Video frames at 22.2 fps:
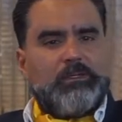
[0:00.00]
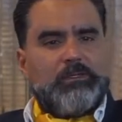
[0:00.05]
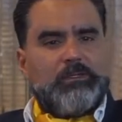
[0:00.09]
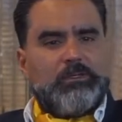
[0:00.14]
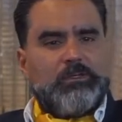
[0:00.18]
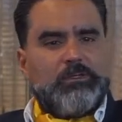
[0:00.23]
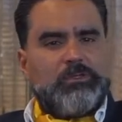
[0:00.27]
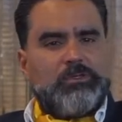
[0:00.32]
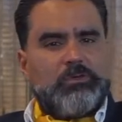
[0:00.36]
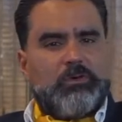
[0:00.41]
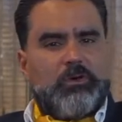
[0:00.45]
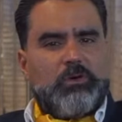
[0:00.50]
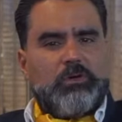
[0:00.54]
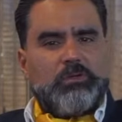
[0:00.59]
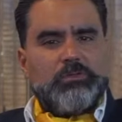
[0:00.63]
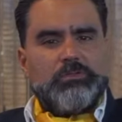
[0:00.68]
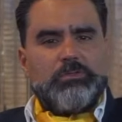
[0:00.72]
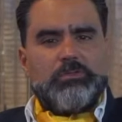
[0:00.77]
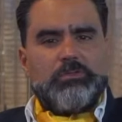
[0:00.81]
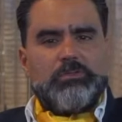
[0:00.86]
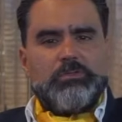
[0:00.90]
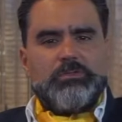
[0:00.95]
You should
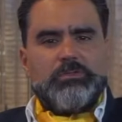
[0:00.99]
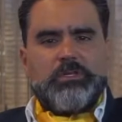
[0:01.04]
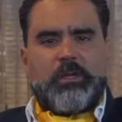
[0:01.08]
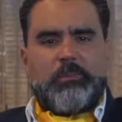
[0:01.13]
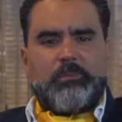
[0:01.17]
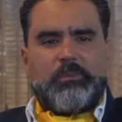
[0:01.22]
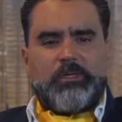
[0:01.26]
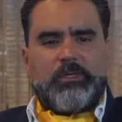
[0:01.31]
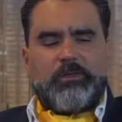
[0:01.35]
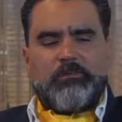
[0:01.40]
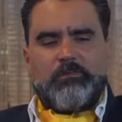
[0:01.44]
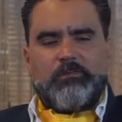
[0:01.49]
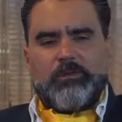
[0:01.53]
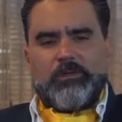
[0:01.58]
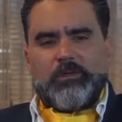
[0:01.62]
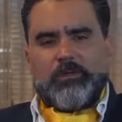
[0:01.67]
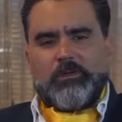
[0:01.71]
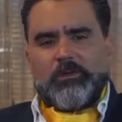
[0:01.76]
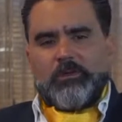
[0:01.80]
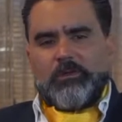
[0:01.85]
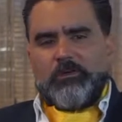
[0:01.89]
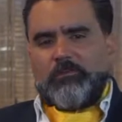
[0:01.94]
also do something
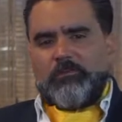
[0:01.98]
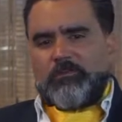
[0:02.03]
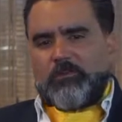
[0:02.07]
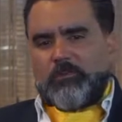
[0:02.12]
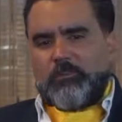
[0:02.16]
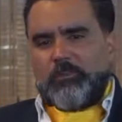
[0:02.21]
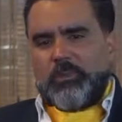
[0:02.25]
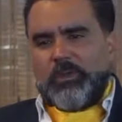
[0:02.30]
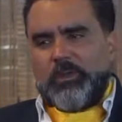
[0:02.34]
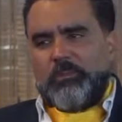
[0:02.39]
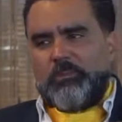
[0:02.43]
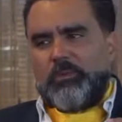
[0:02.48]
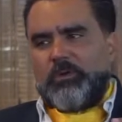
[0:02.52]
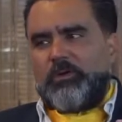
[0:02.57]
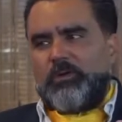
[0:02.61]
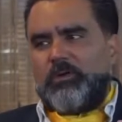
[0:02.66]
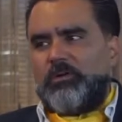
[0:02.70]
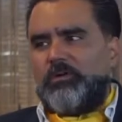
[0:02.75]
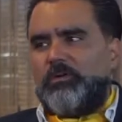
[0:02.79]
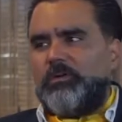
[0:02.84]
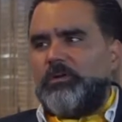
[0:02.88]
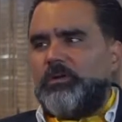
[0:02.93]
for
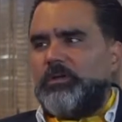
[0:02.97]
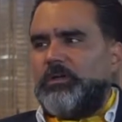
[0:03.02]
people